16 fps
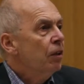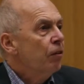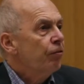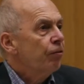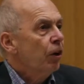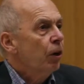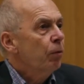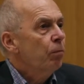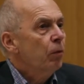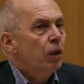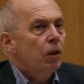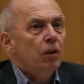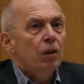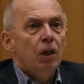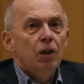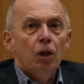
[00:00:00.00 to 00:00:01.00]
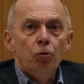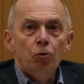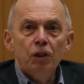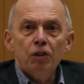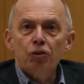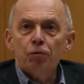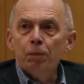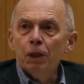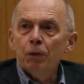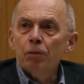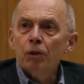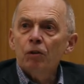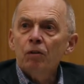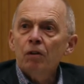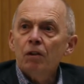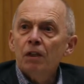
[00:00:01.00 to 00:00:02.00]
from rich
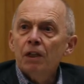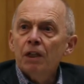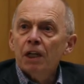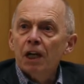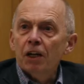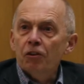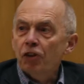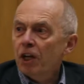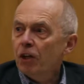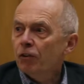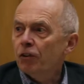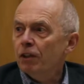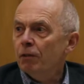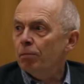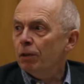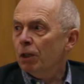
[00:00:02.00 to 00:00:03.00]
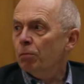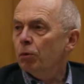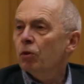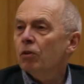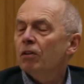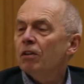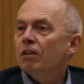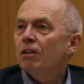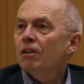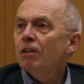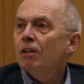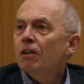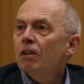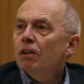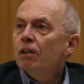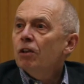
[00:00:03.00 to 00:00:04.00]
people and healthy people
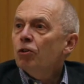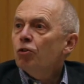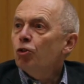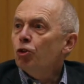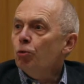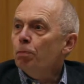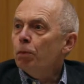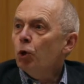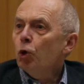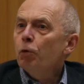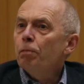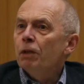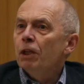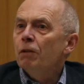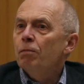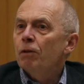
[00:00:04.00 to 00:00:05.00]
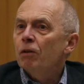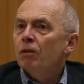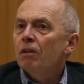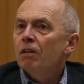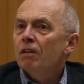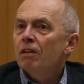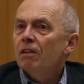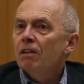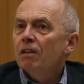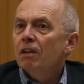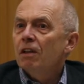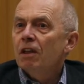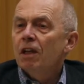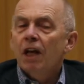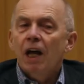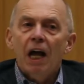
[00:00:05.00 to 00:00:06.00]
to poor people
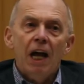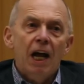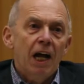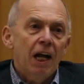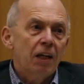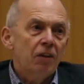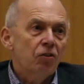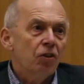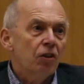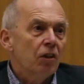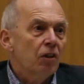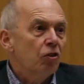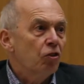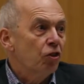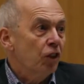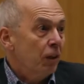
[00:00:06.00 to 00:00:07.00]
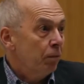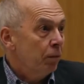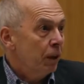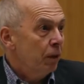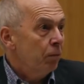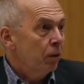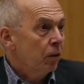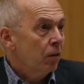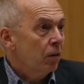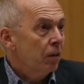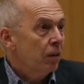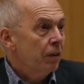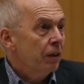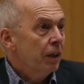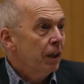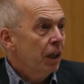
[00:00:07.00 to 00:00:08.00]
and sick people.
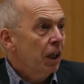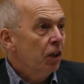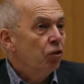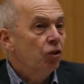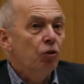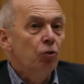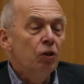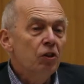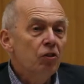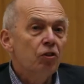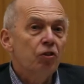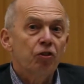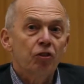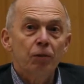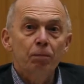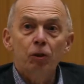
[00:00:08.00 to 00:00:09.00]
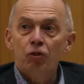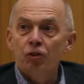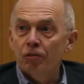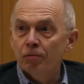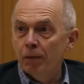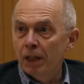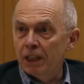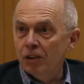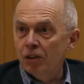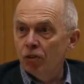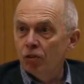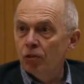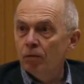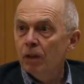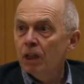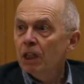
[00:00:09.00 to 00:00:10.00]
It's a redistributive
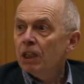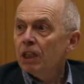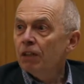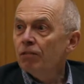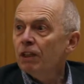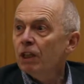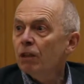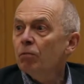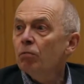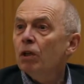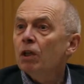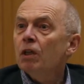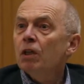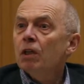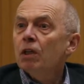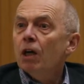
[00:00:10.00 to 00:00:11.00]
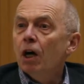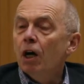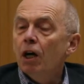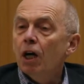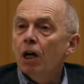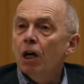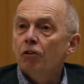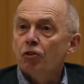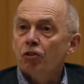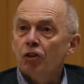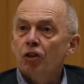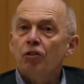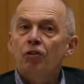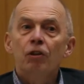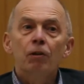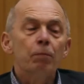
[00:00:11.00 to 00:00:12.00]
mechanism, giving them a
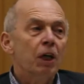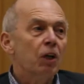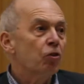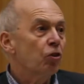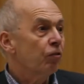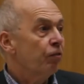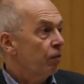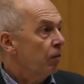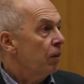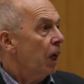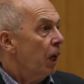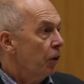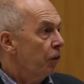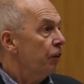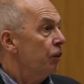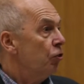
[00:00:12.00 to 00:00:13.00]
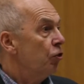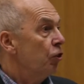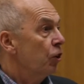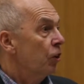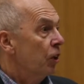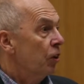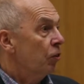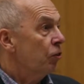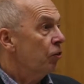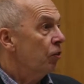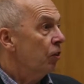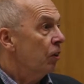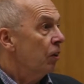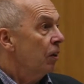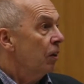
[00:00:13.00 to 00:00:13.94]
certain amount of health insurance